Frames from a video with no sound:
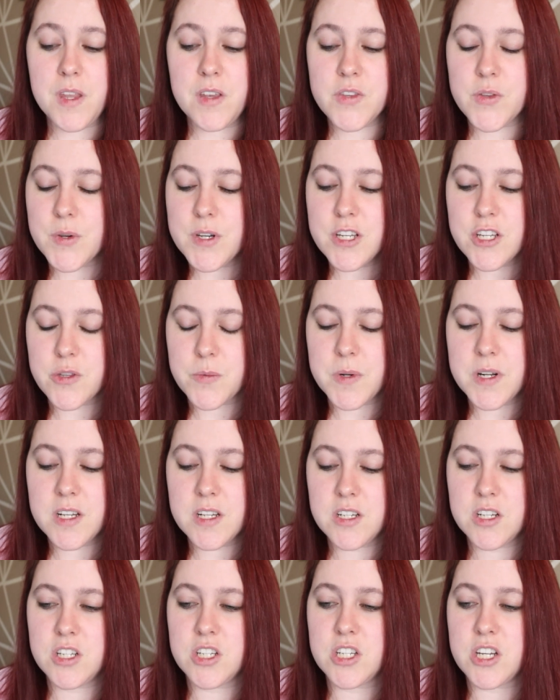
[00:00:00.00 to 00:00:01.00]
So I just
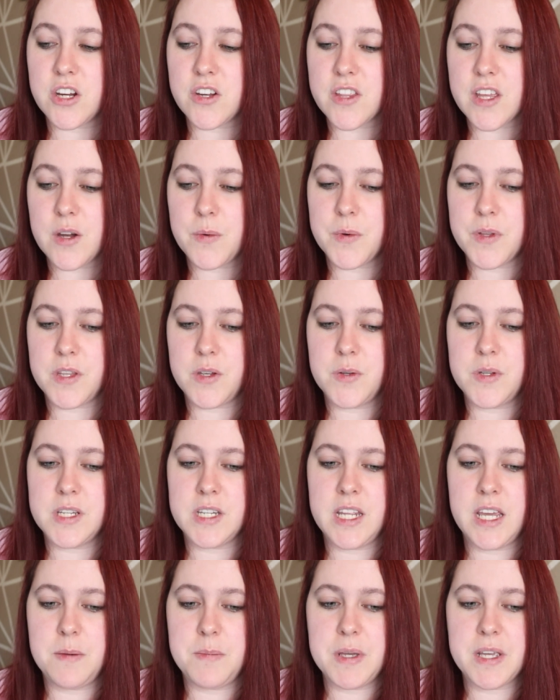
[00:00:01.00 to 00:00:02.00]
wanted to share that with you
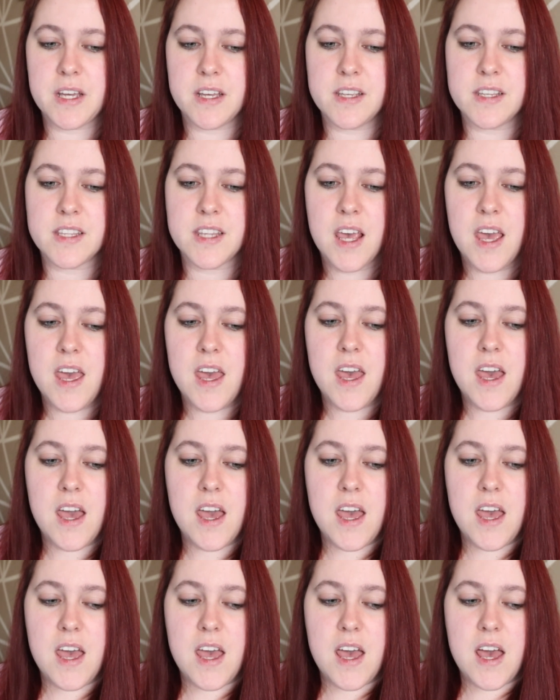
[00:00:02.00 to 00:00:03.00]
today because
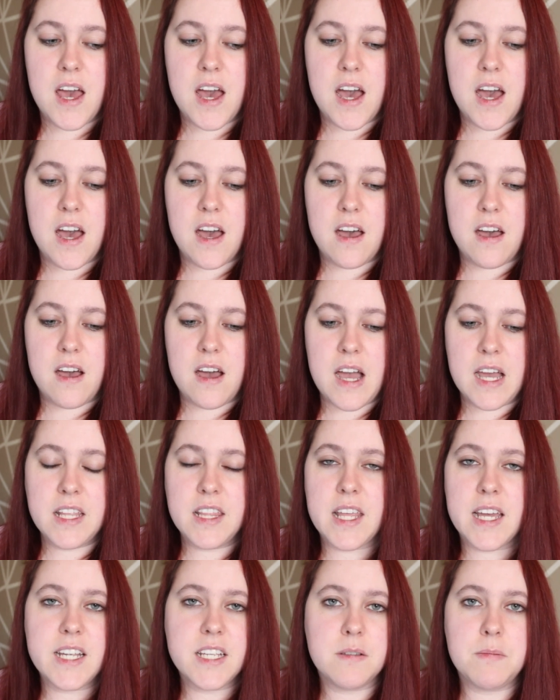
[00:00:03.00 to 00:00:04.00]
I
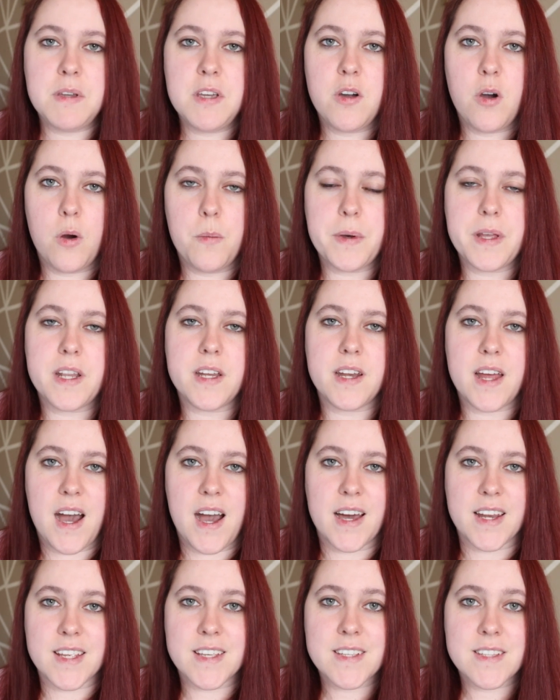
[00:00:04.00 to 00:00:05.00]
like to be open and
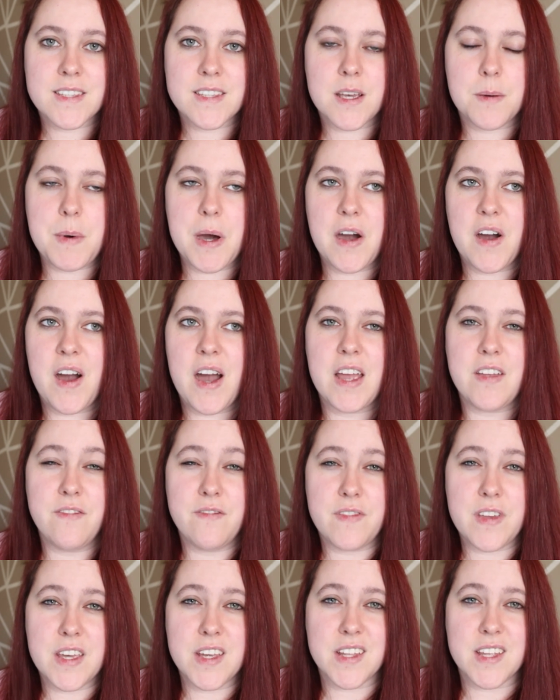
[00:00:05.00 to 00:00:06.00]
honest about how
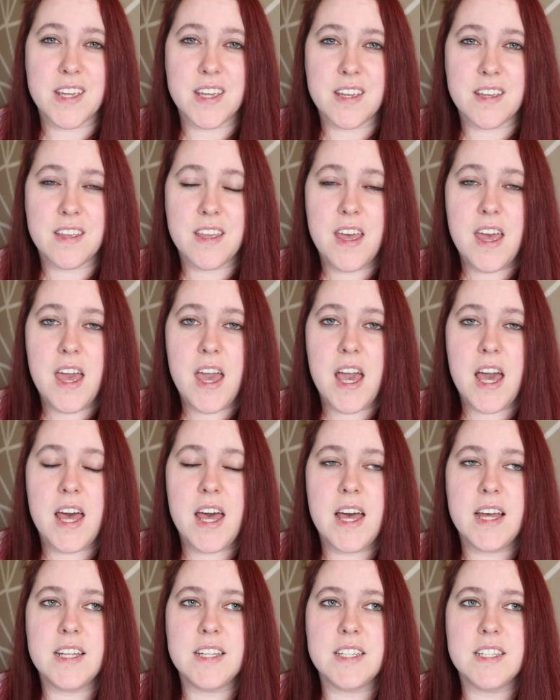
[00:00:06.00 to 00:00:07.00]
I'm feeling.
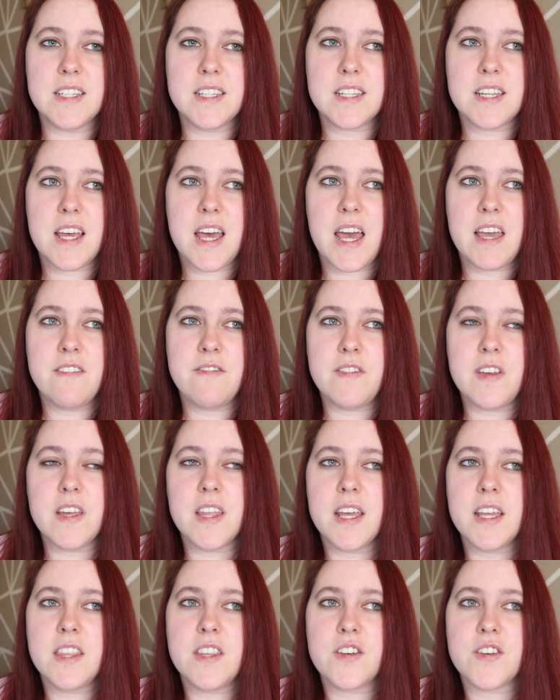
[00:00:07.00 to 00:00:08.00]
And I
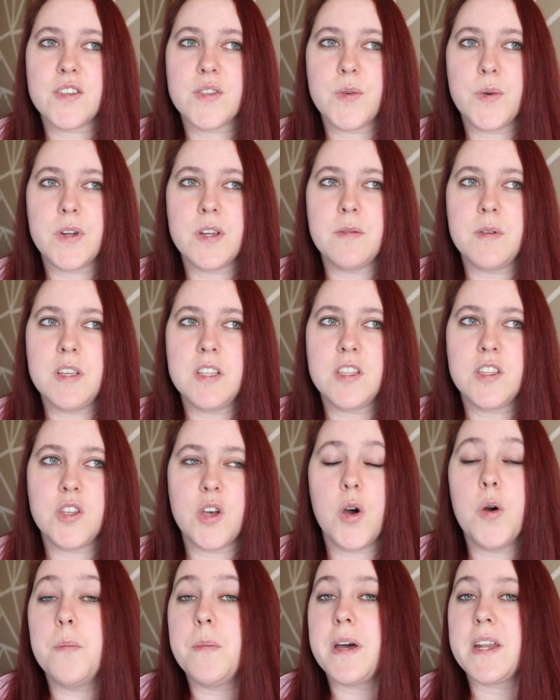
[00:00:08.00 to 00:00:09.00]
feel like there's going to be
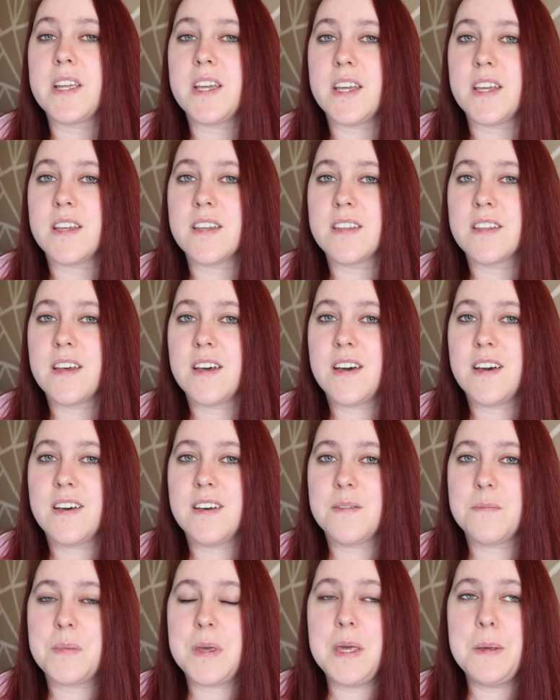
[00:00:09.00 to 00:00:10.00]
so many
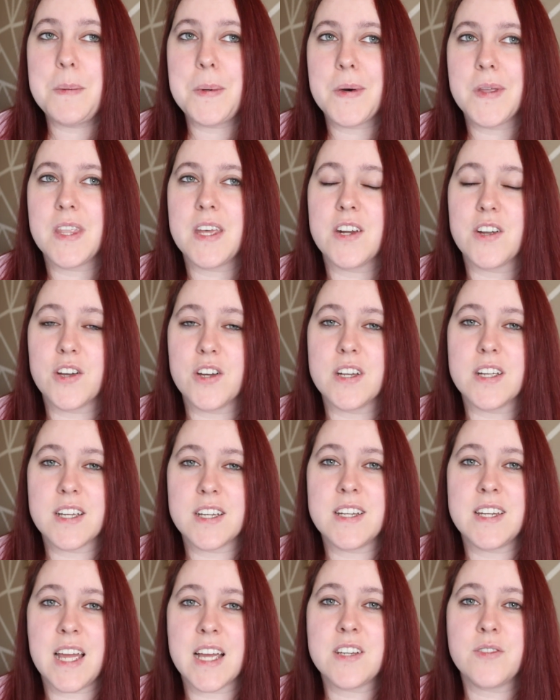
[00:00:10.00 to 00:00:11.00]
people that are going
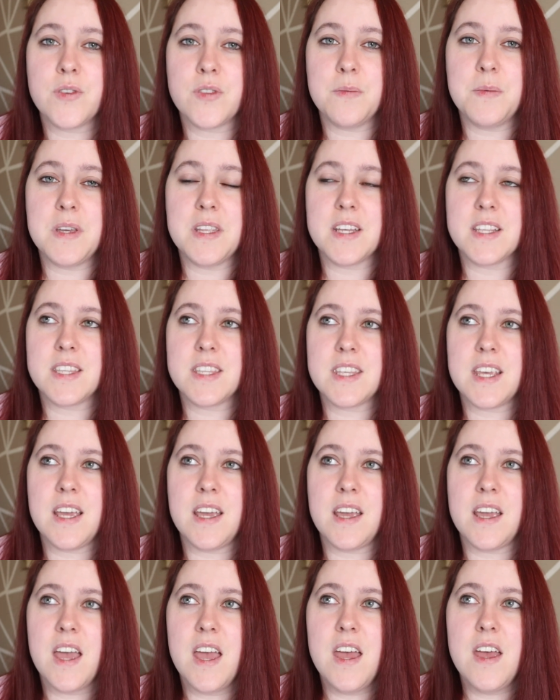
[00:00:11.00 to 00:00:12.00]
to connect with me that
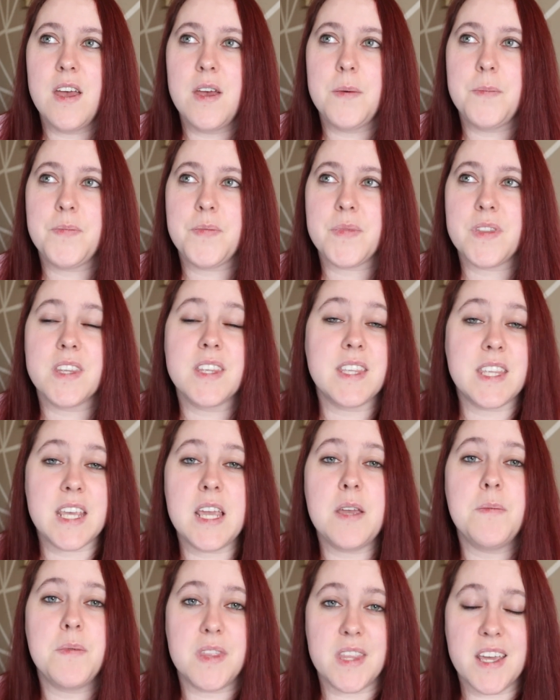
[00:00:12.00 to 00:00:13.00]
say the
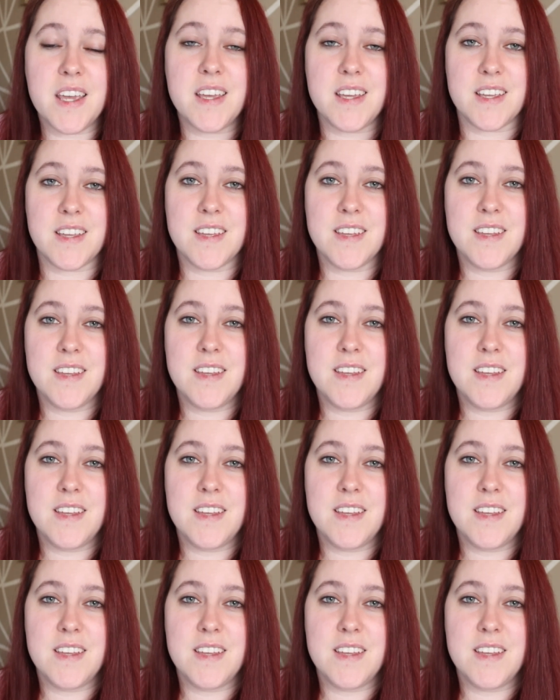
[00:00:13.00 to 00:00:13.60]
same thing